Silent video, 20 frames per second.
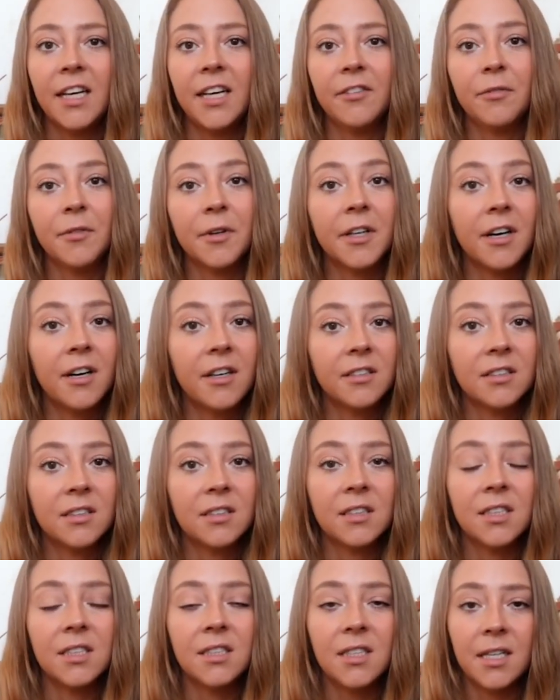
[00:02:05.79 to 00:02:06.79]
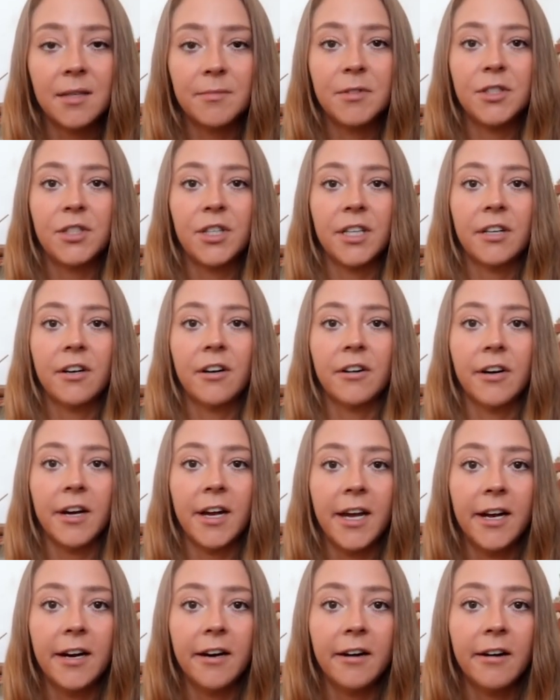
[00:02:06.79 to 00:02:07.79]
If we're constantly damaging our
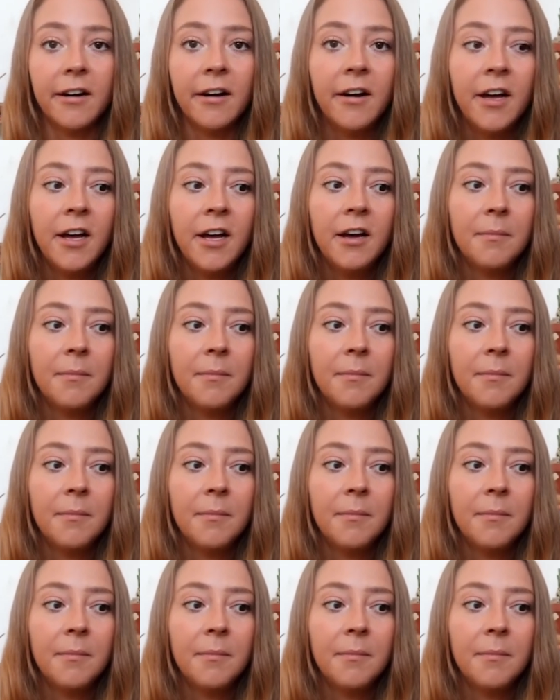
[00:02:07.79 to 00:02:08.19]
hair